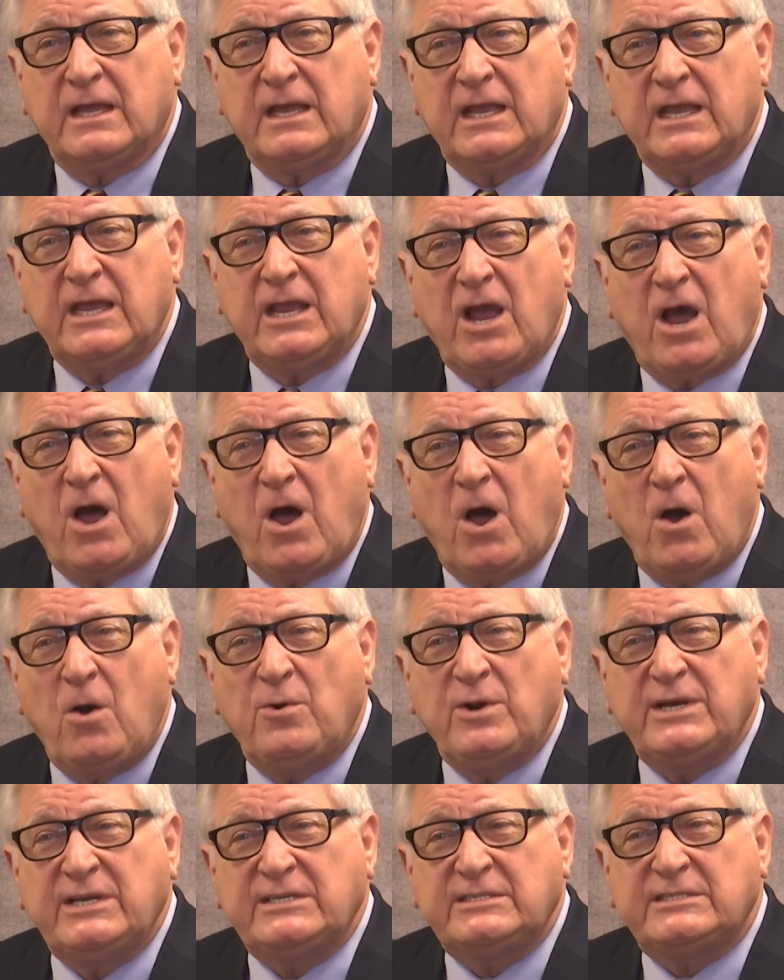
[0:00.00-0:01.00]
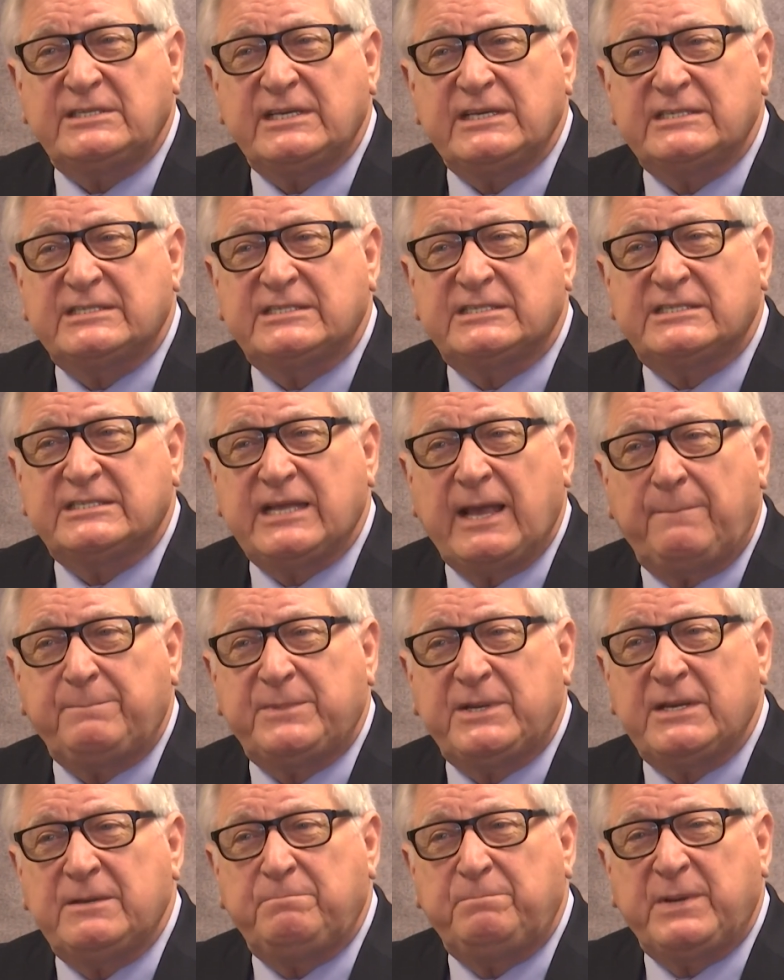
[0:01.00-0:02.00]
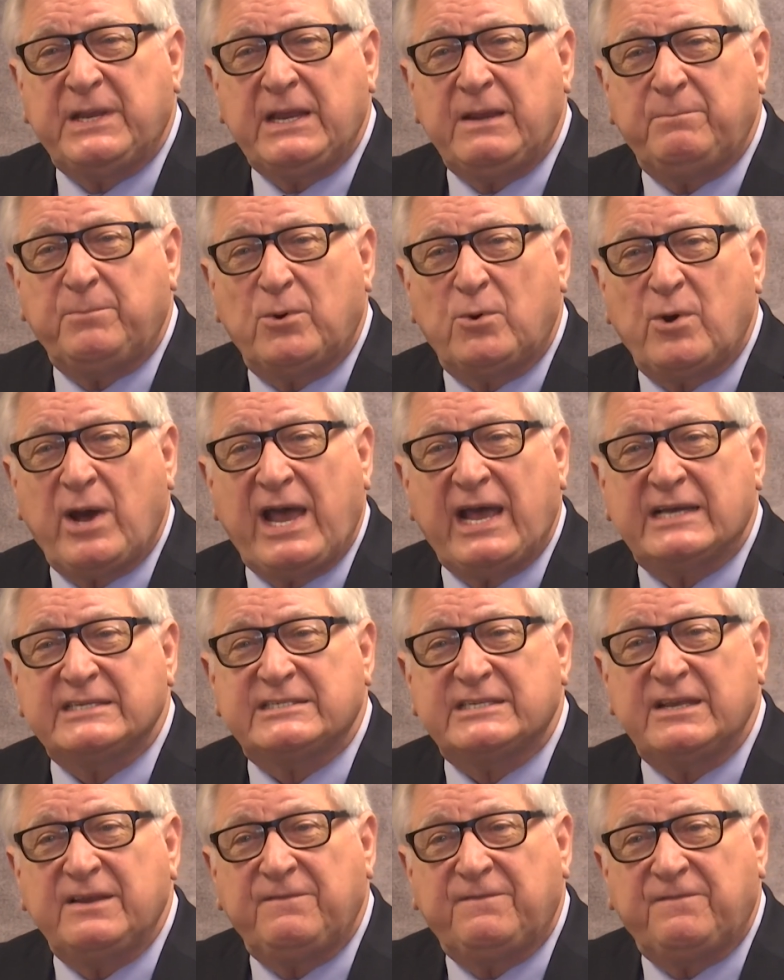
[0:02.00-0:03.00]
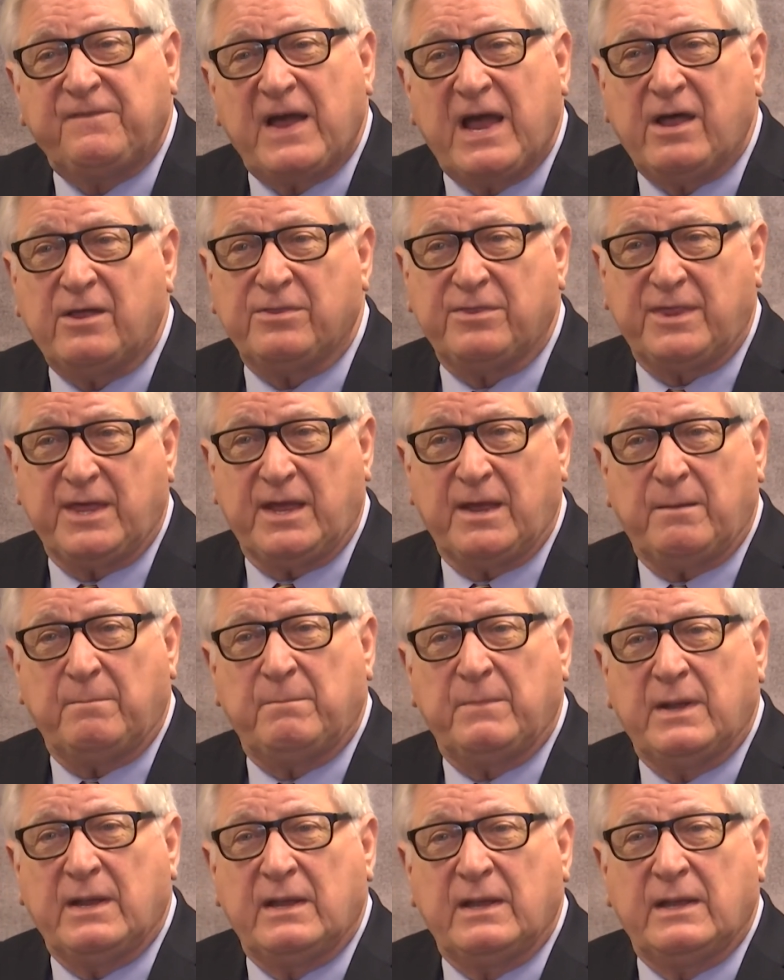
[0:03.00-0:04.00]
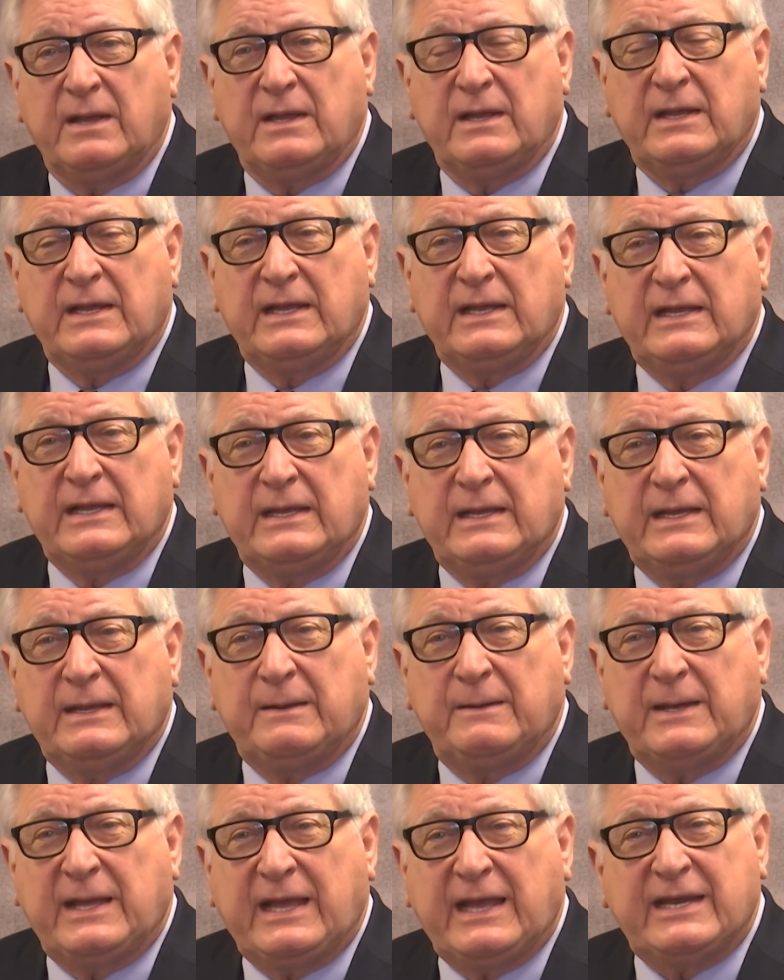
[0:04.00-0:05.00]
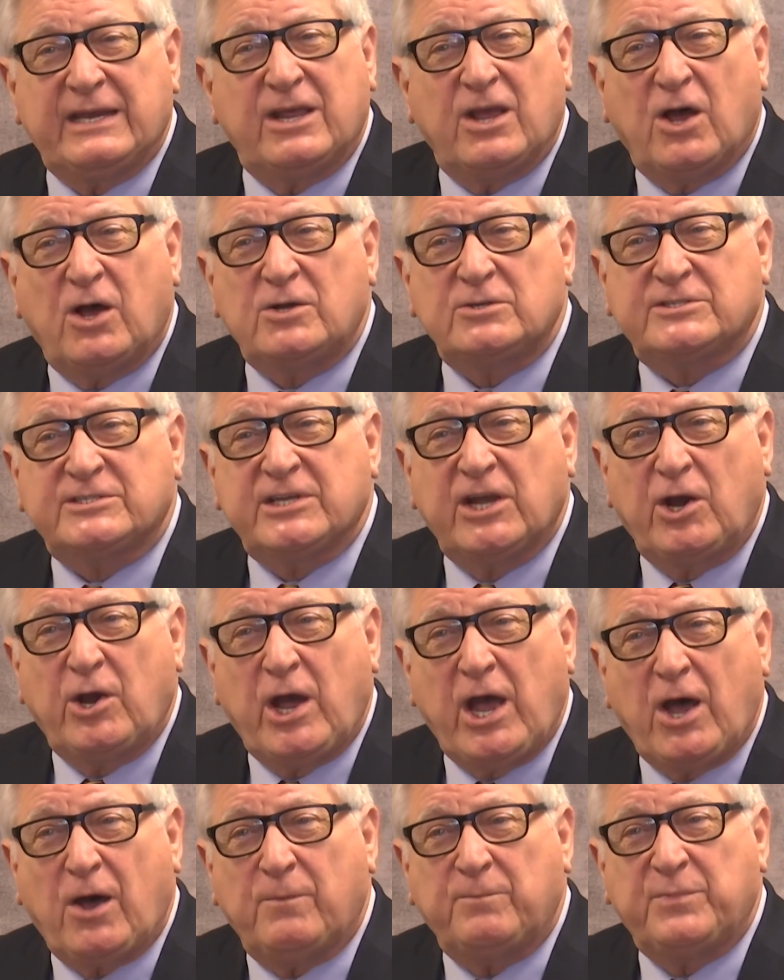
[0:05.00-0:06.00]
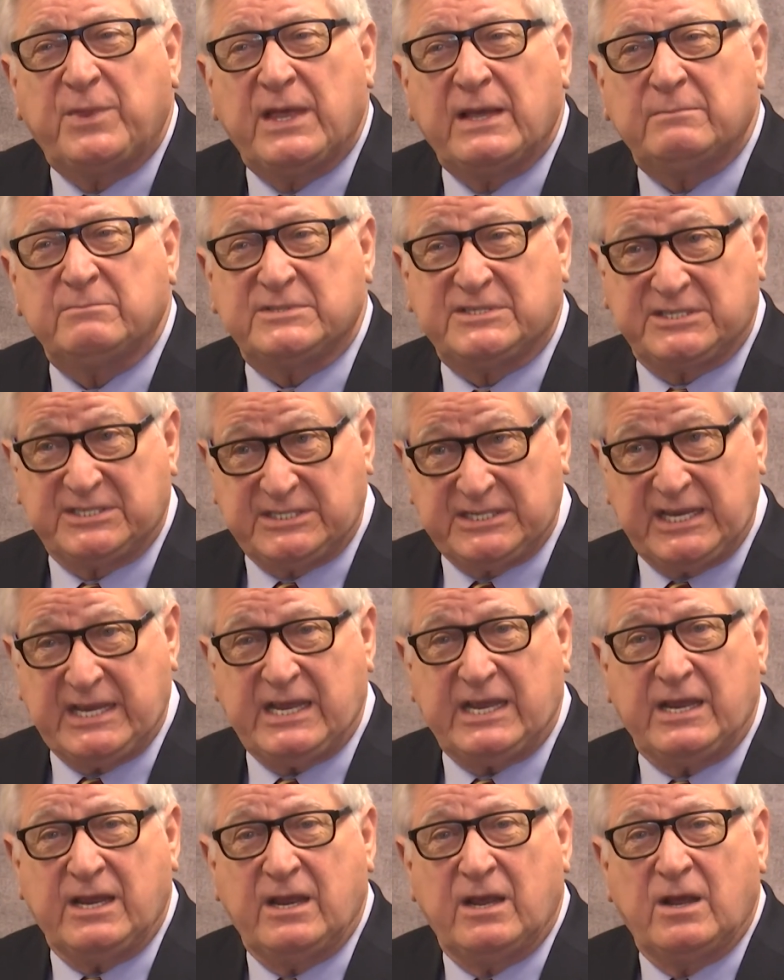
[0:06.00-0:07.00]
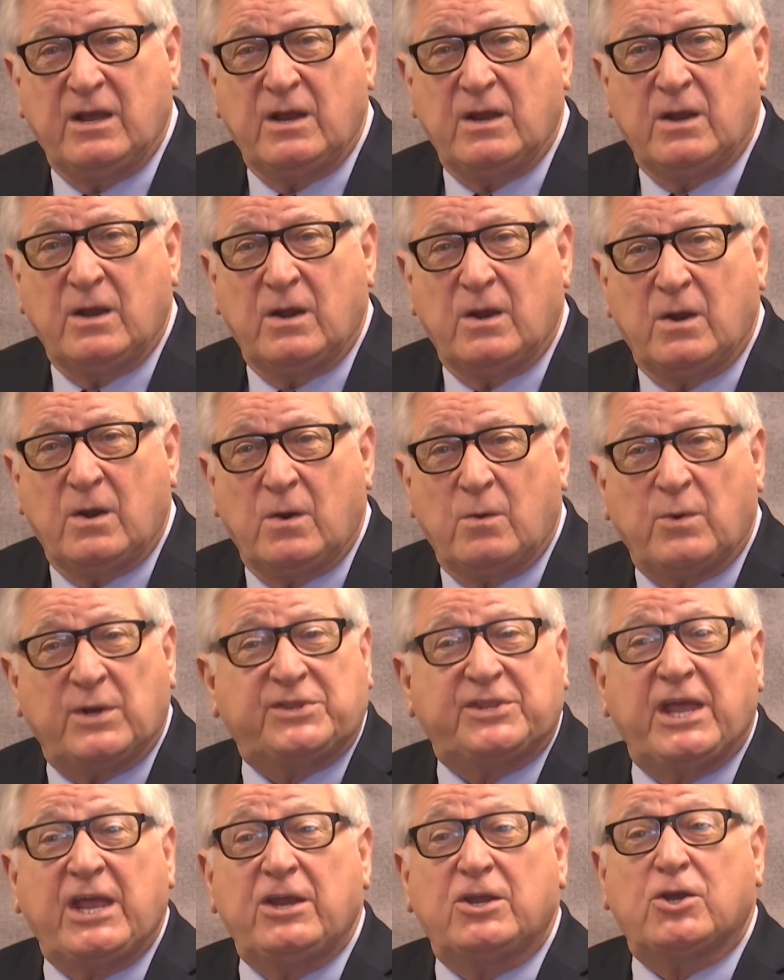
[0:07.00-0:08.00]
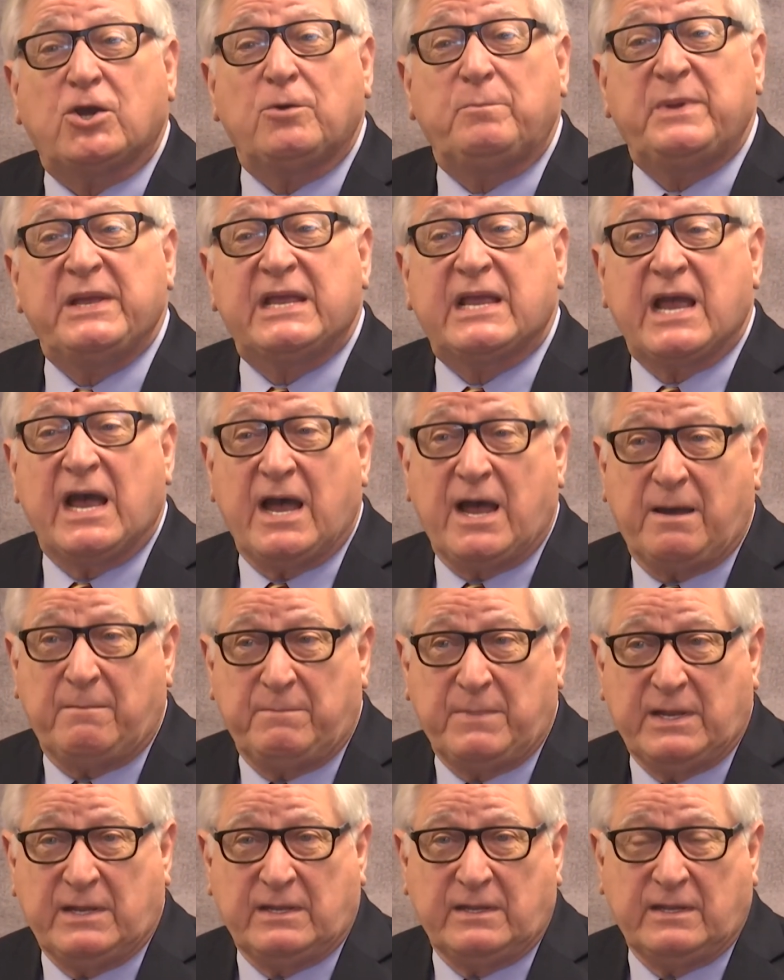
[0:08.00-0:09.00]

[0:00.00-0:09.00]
He always accepted people as he found them. And he also helped them see what they could become.